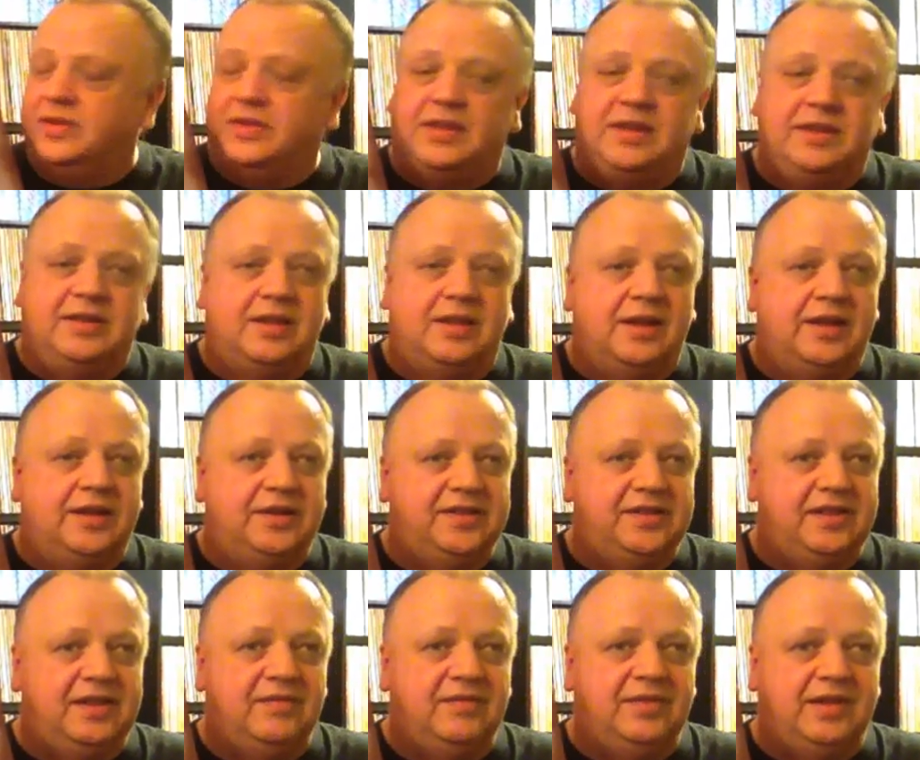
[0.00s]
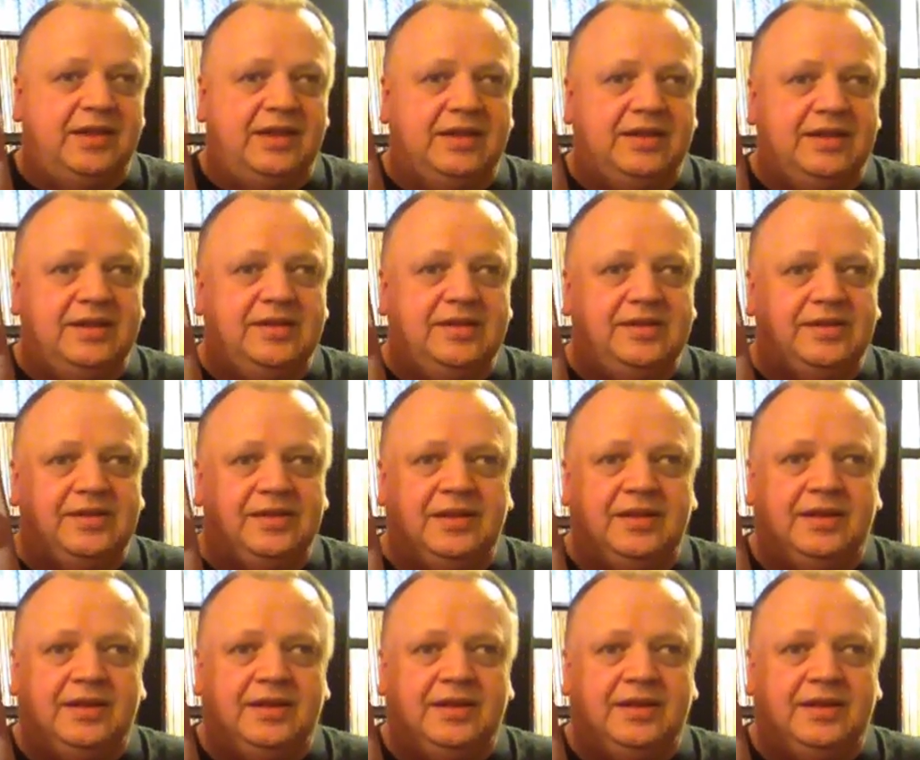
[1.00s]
that these guys saved the 80s.